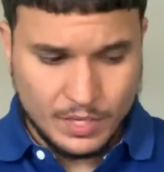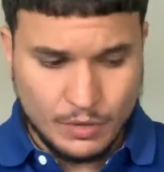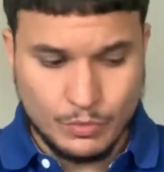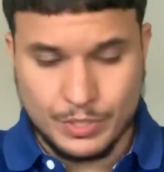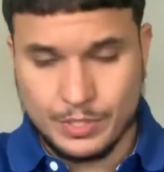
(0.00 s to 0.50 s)

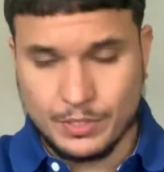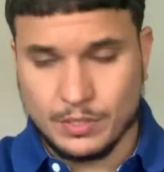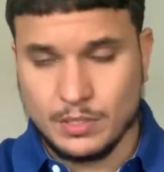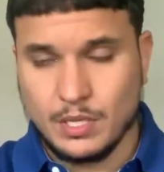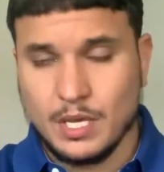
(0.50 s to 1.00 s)
which
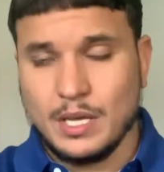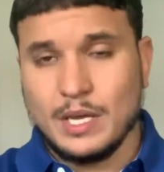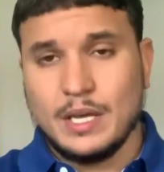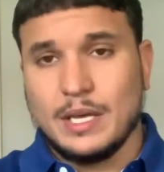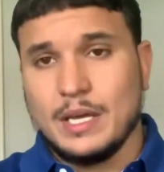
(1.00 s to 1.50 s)

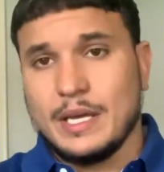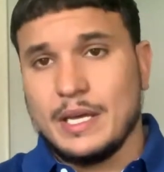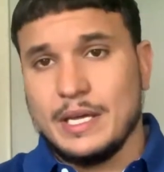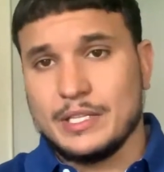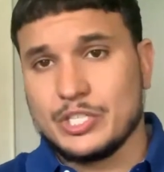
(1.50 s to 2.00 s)

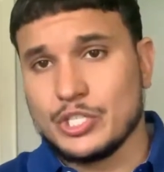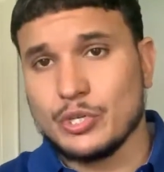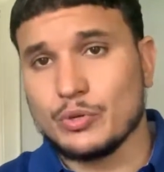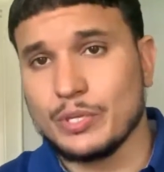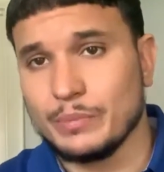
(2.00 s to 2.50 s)
it
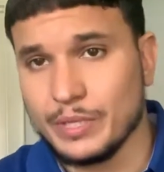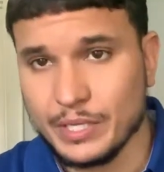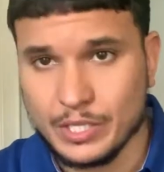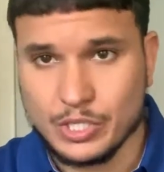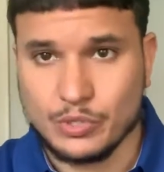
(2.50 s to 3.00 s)
still can be an
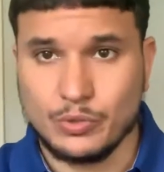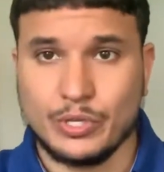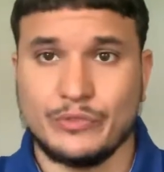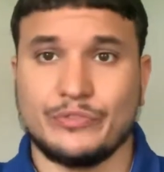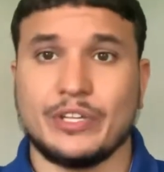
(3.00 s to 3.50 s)
issue
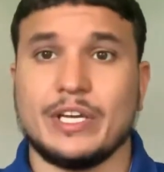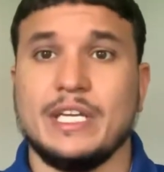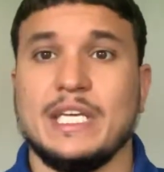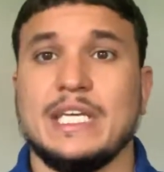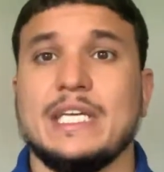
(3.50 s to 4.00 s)
if they
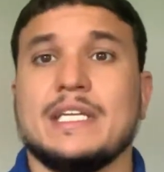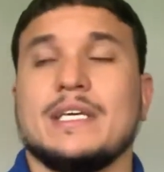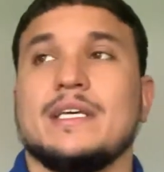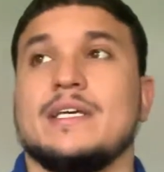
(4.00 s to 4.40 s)
need,